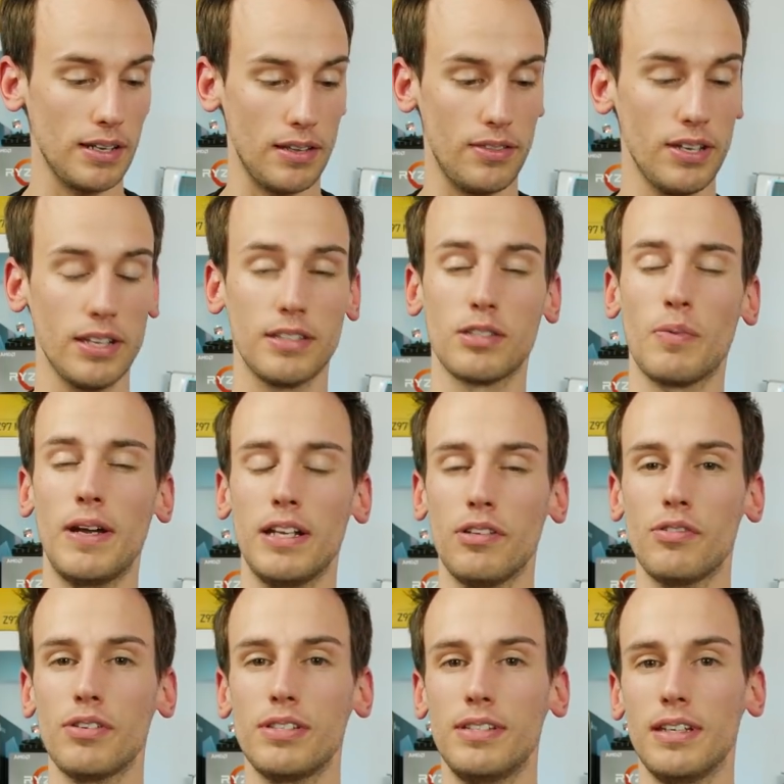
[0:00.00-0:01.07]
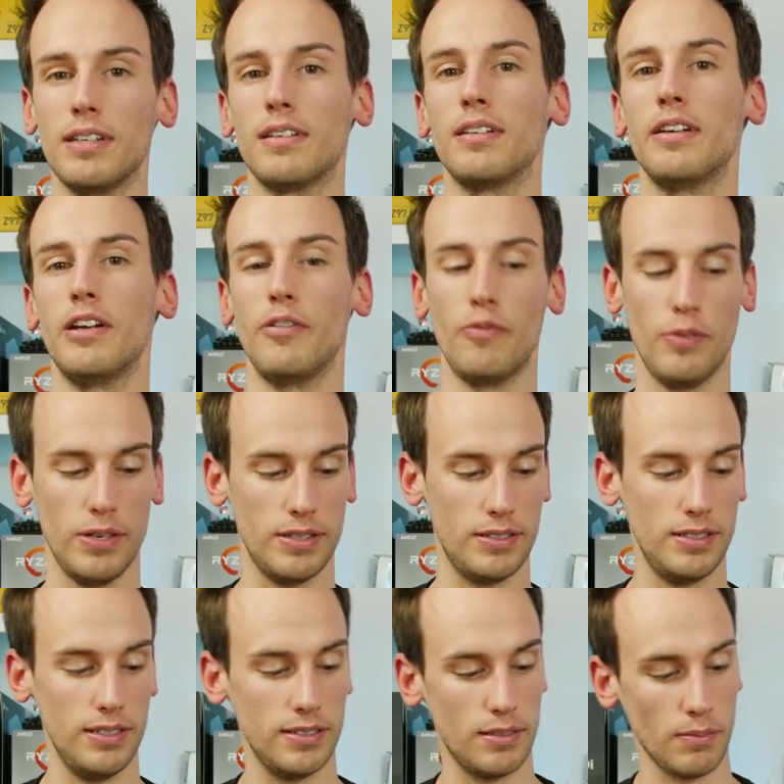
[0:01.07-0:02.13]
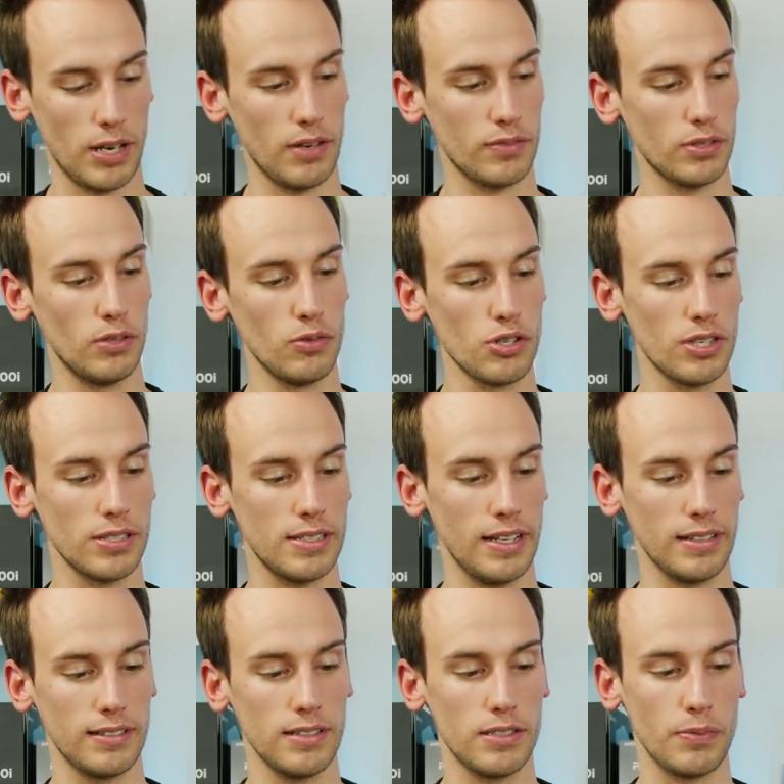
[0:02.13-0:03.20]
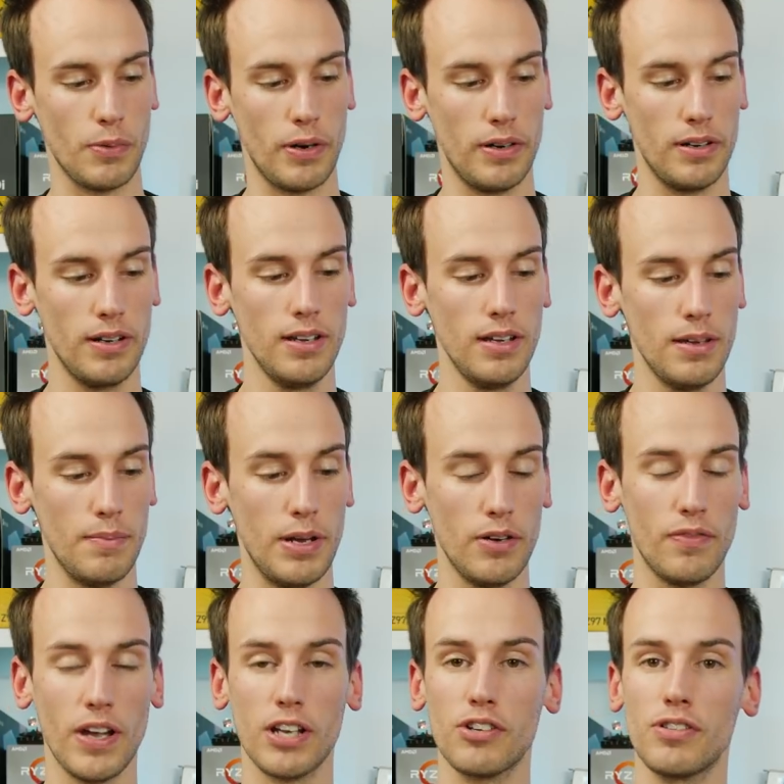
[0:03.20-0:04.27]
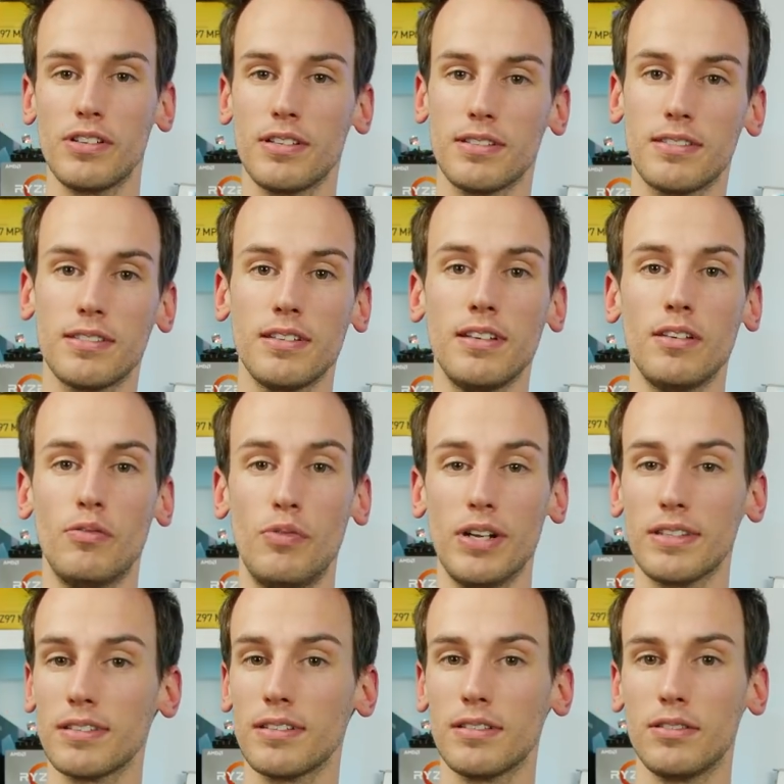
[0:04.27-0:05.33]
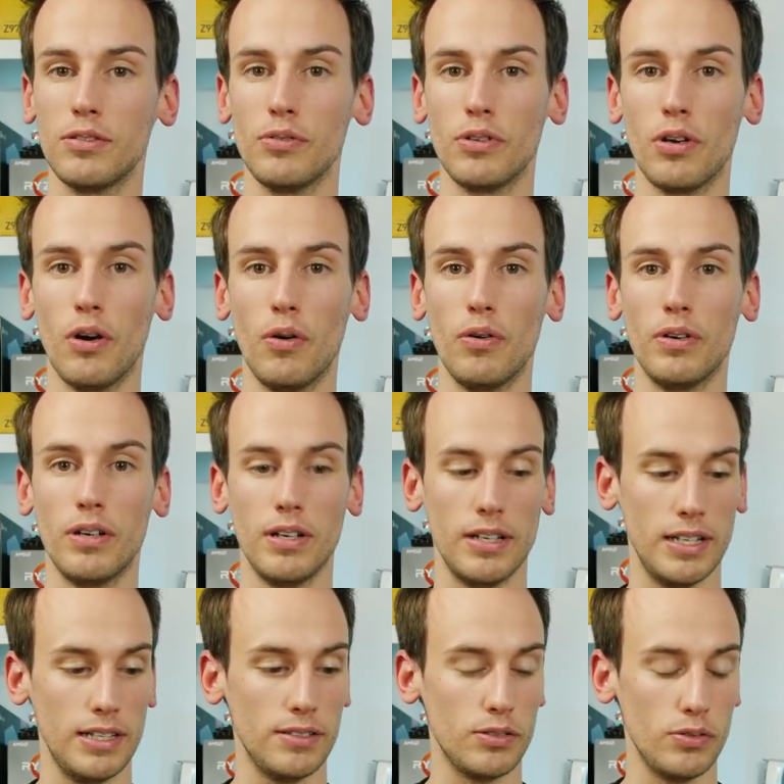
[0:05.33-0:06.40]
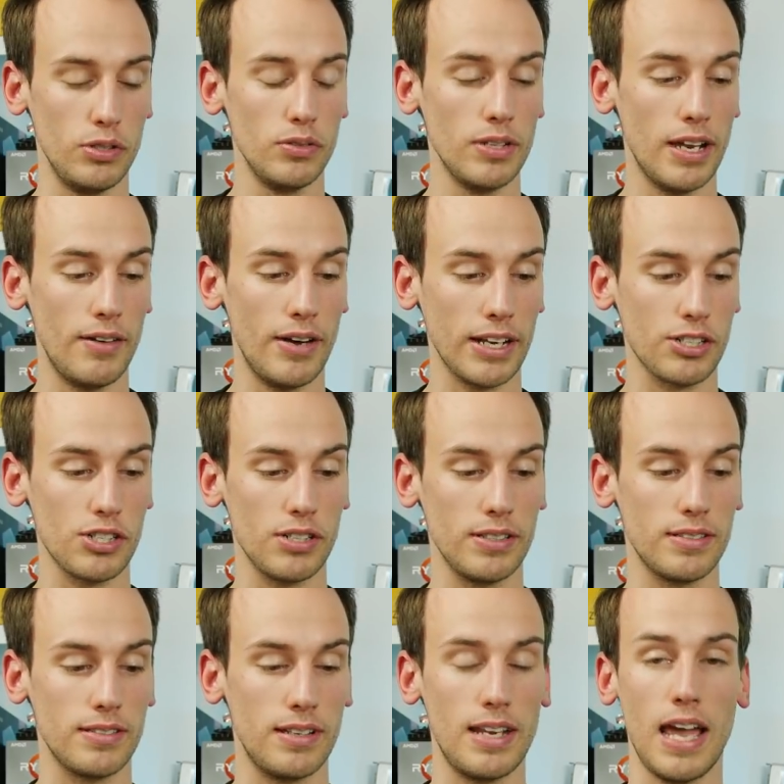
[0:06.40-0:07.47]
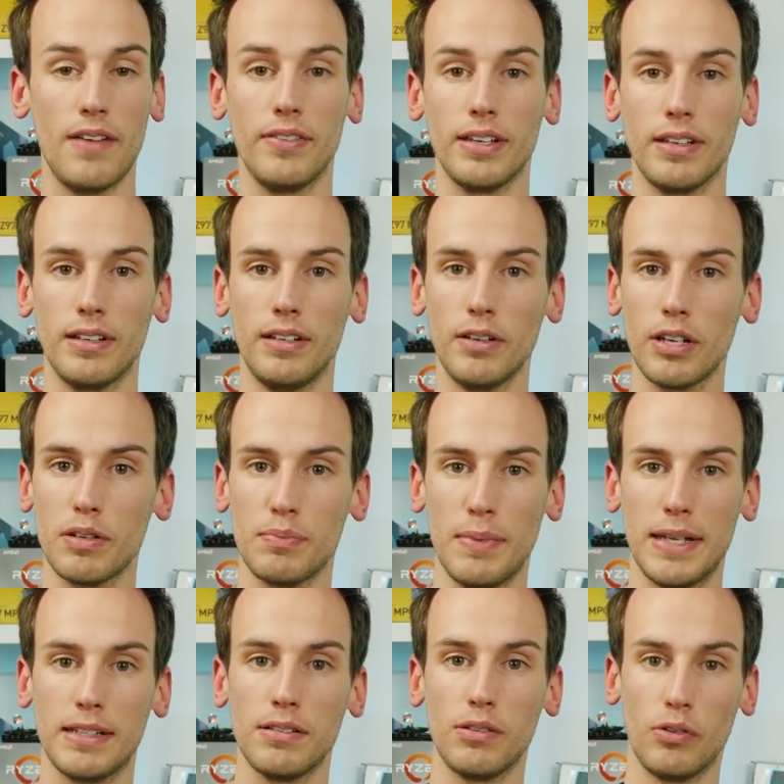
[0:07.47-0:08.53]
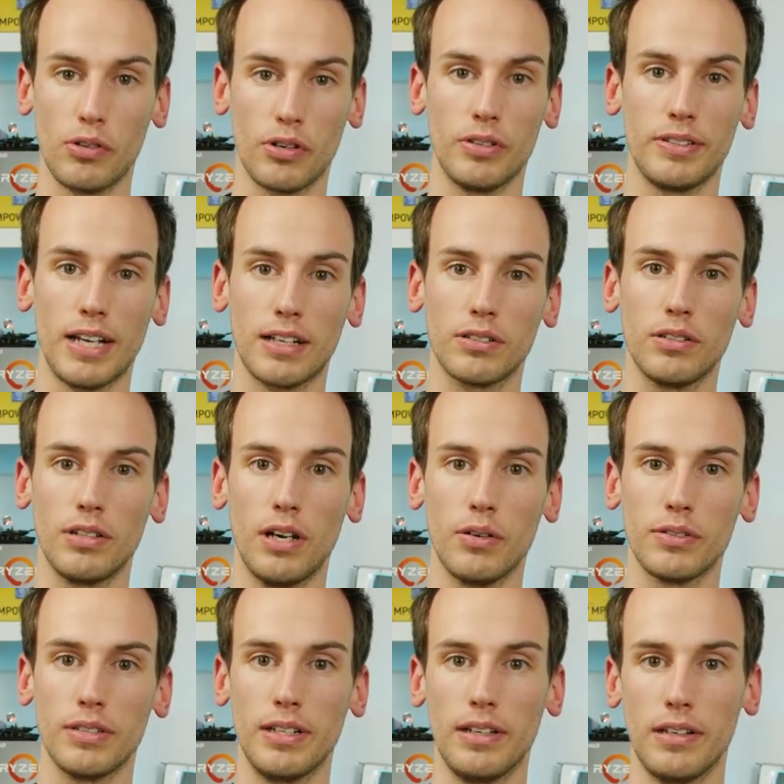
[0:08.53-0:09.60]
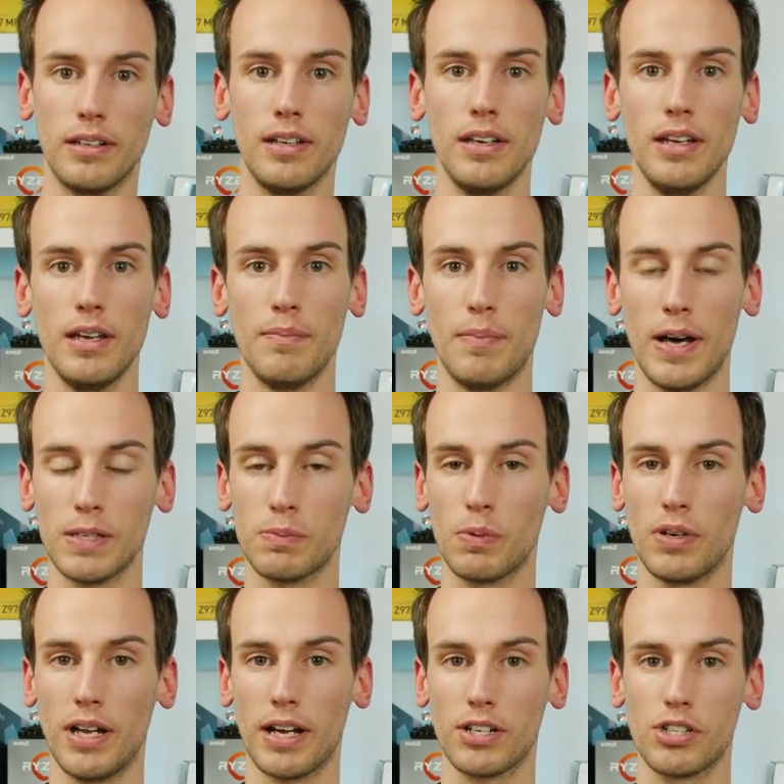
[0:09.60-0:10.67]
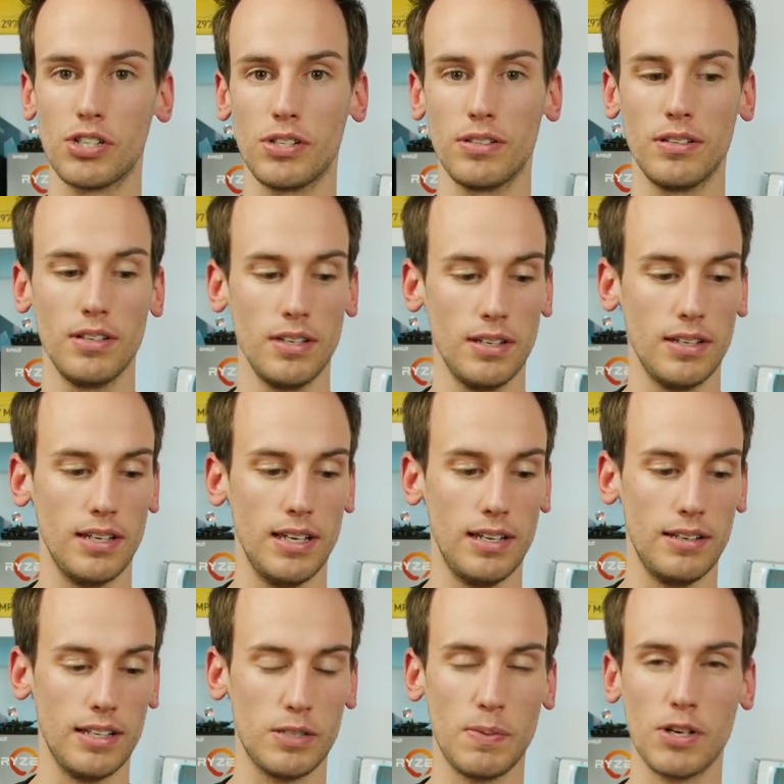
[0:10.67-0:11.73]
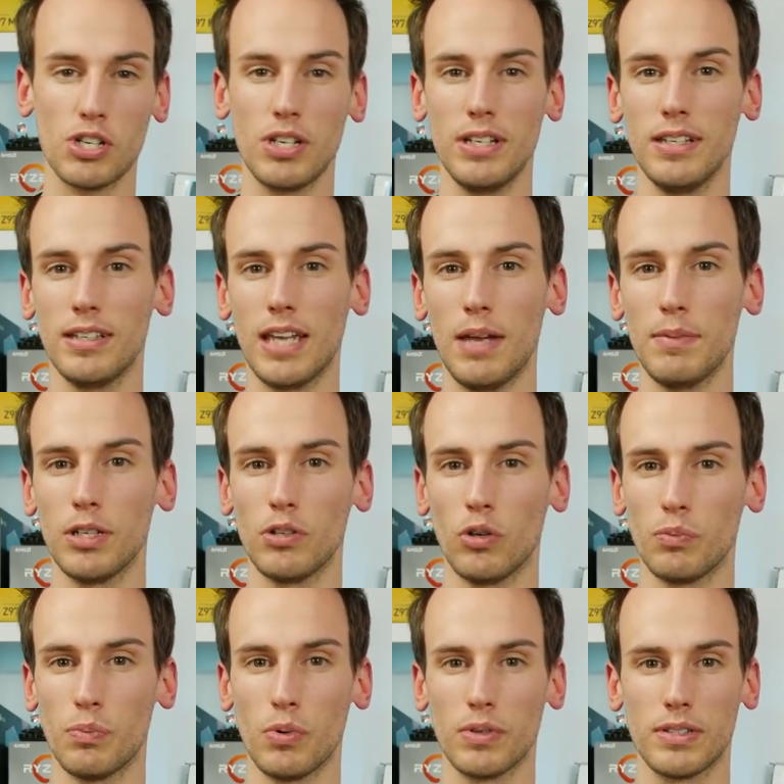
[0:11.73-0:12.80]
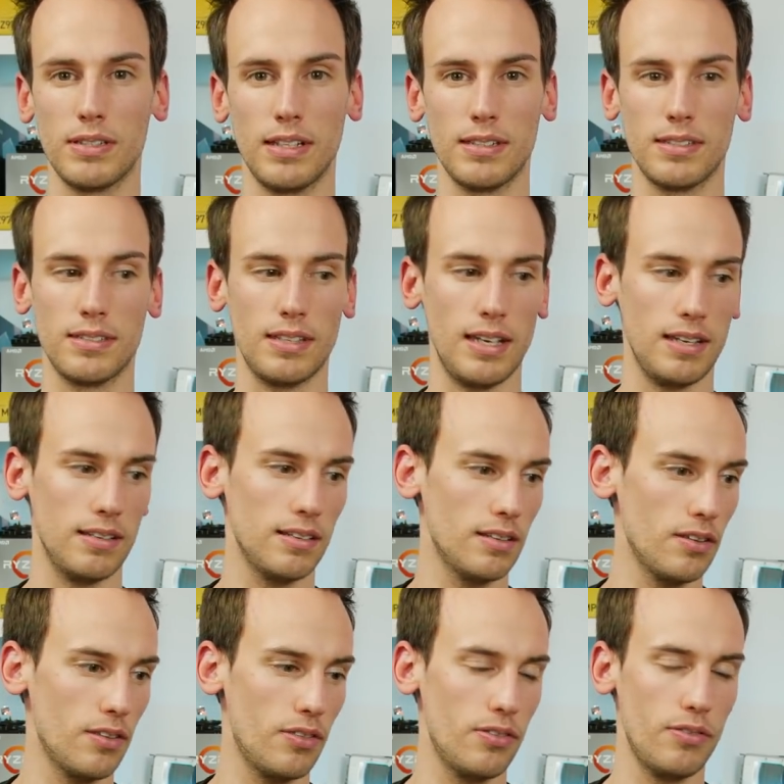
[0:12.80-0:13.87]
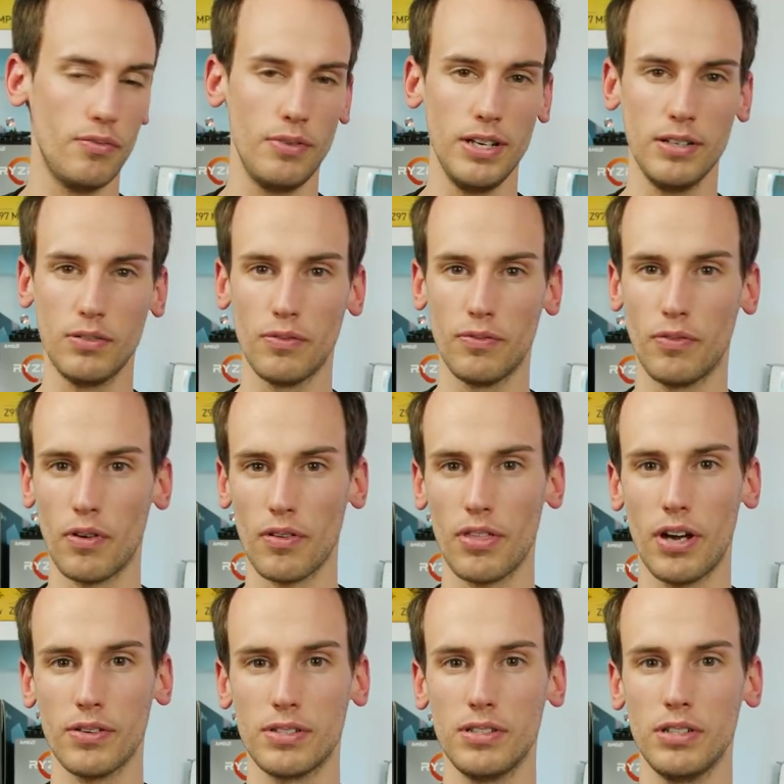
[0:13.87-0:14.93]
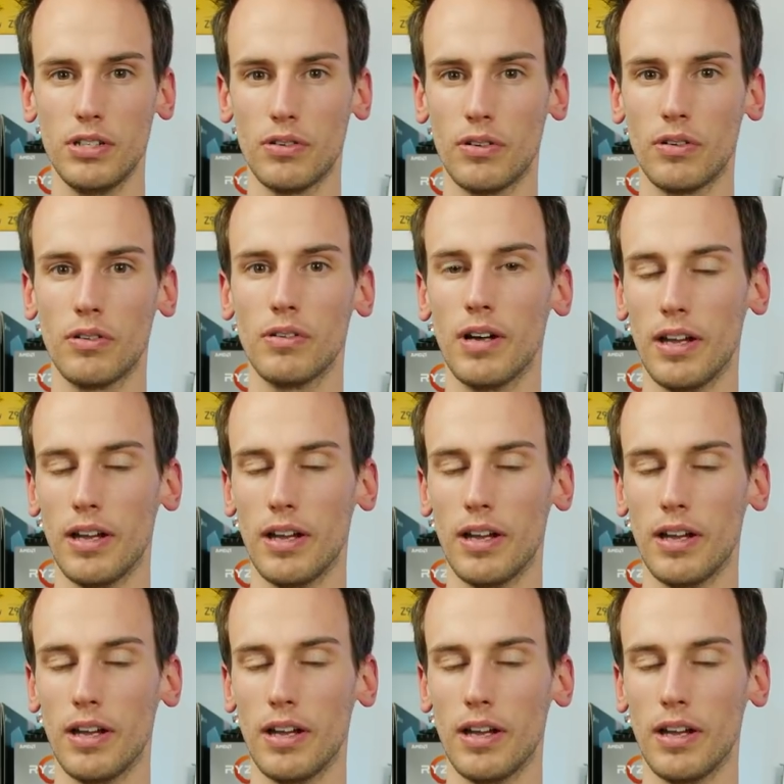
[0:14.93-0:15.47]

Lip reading: I think it's quite interesting if we see some kind of solutions like this where manufacturers risk to go into new directions and having liquid metal or conductor out in mass production in especially gaming notebooks that say 3,000 to 4,000 euro.